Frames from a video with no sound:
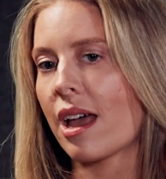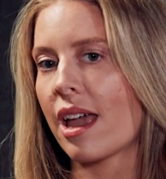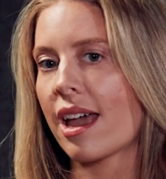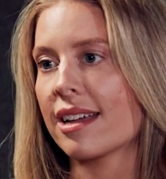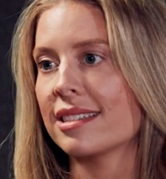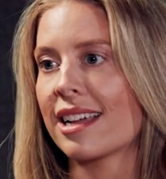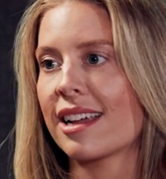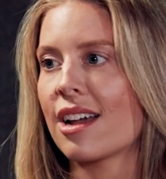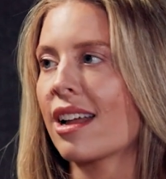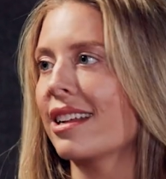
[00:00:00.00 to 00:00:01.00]
And I
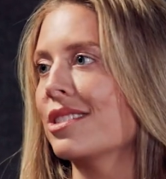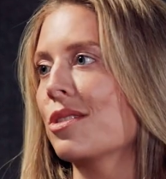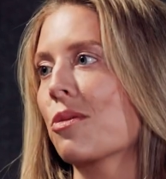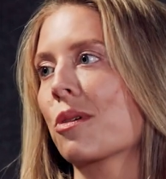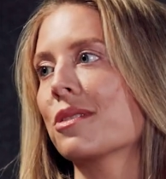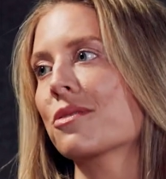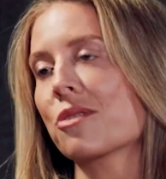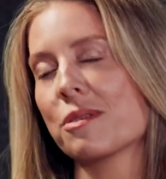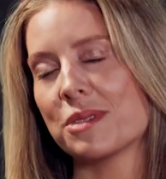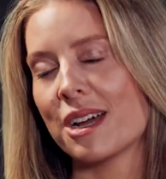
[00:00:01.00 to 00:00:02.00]
got into the world of
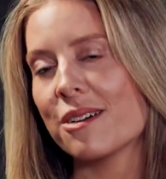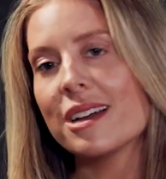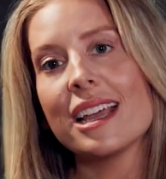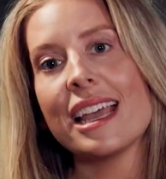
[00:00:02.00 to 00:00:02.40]
crypto